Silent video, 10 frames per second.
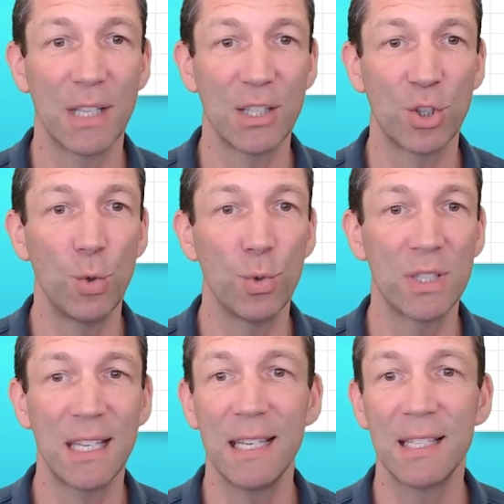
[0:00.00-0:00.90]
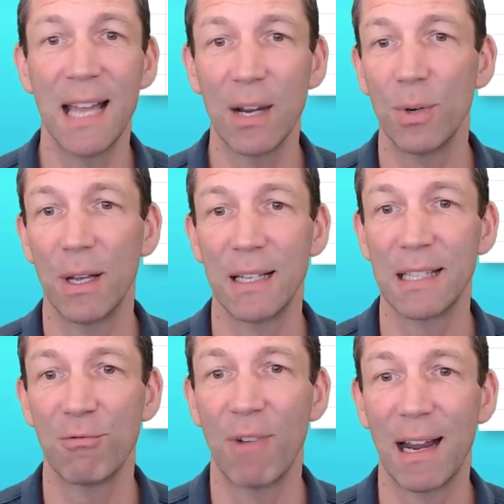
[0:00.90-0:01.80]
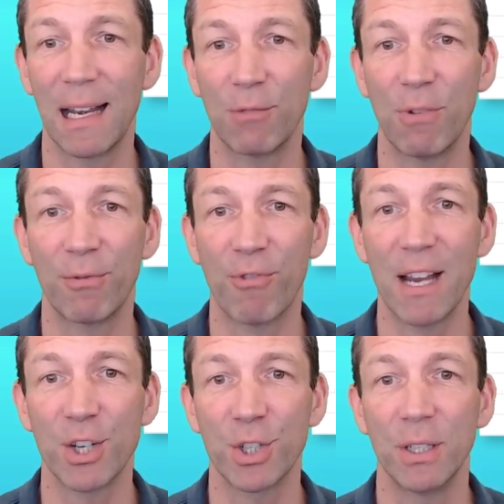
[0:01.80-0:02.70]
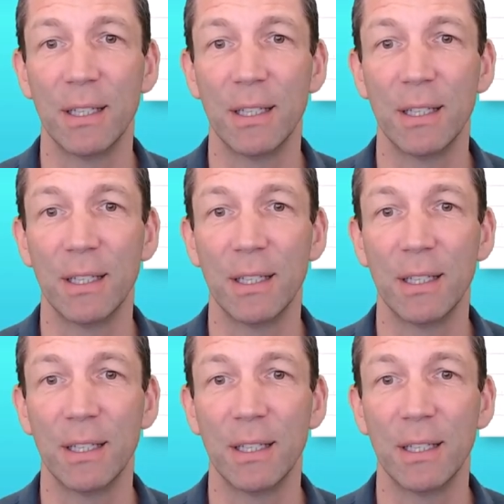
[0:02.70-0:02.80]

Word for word: there's two C's now, and say right click refresh,